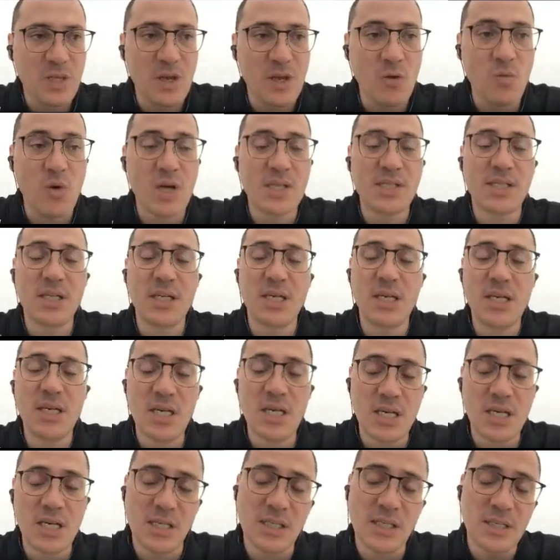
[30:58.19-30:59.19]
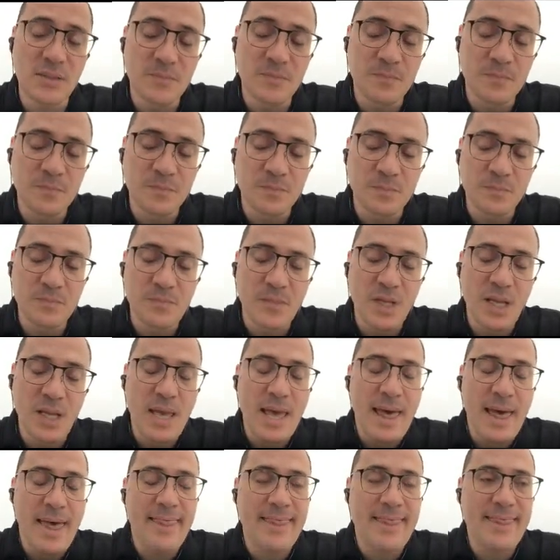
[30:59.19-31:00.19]
It was so good
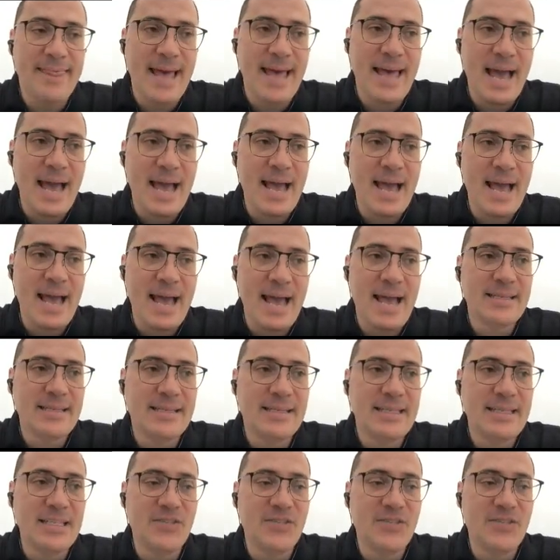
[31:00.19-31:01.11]
that this